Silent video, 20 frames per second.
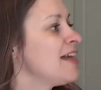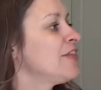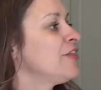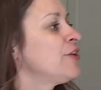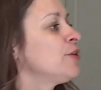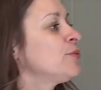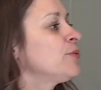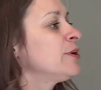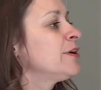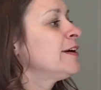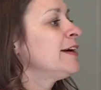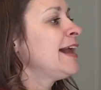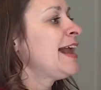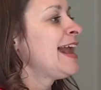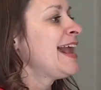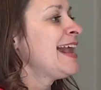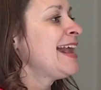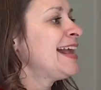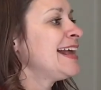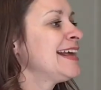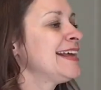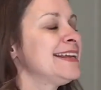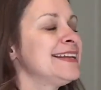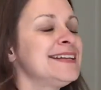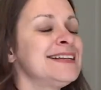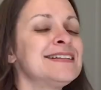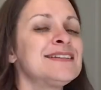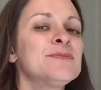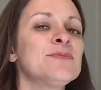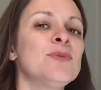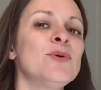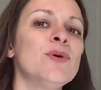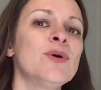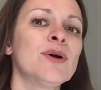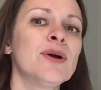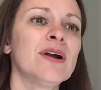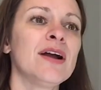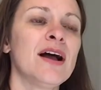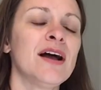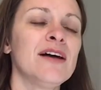The word and is
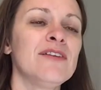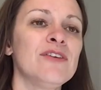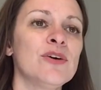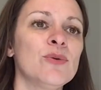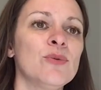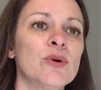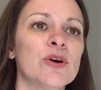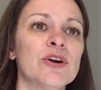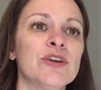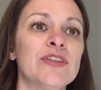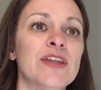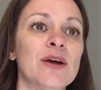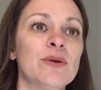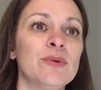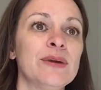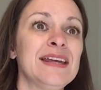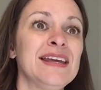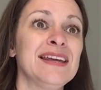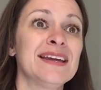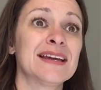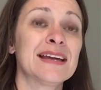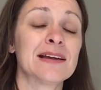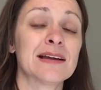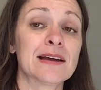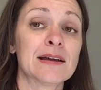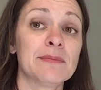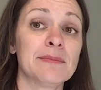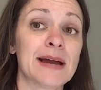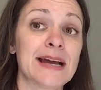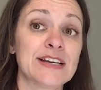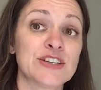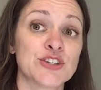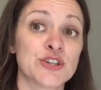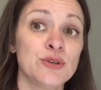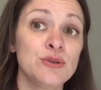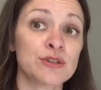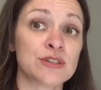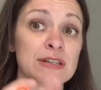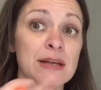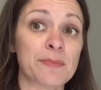more of a word that we can combine
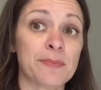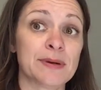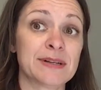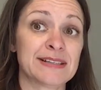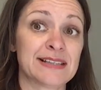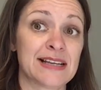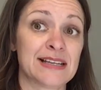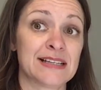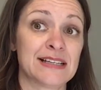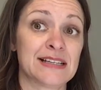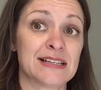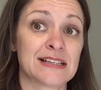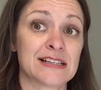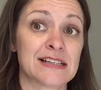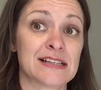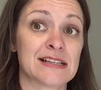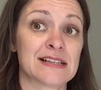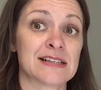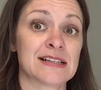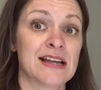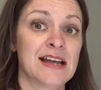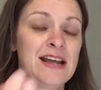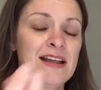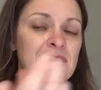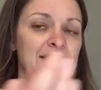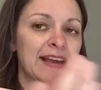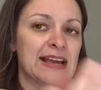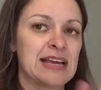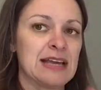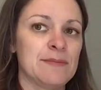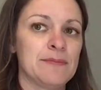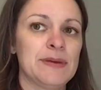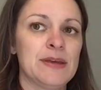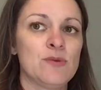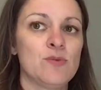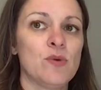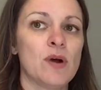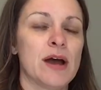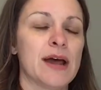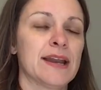two separate sentences that can be
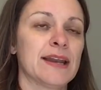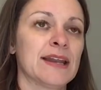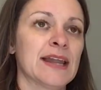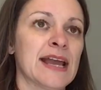one.